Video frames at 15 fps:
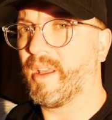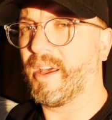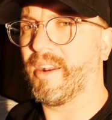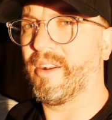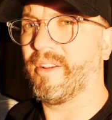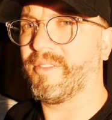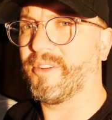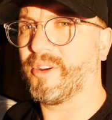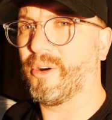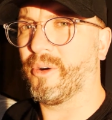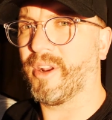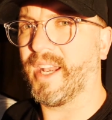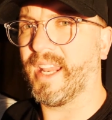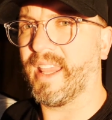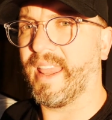I don't know if you caught
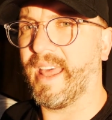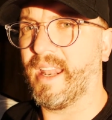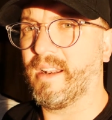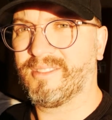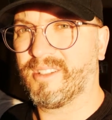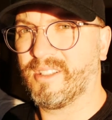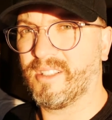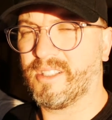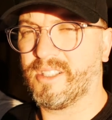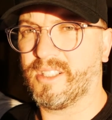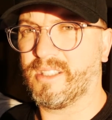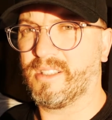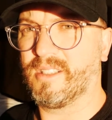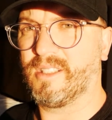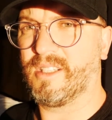any of that, because
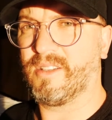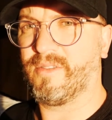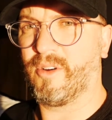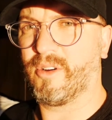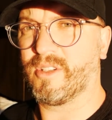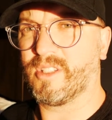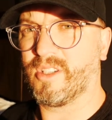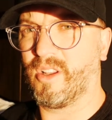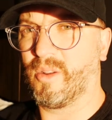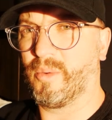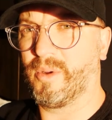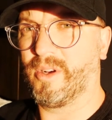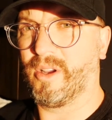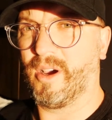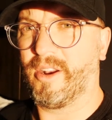it just focuses on the
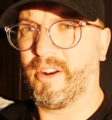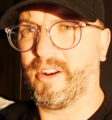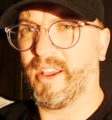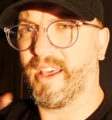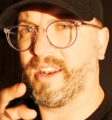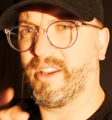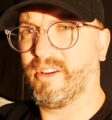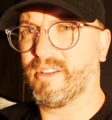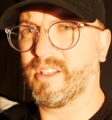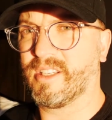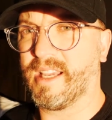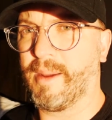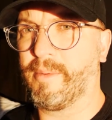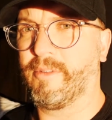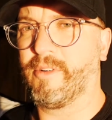window. I don't know how to use this
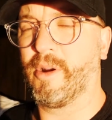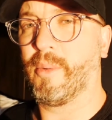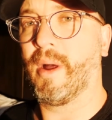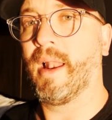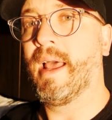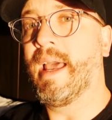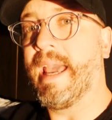camera very well.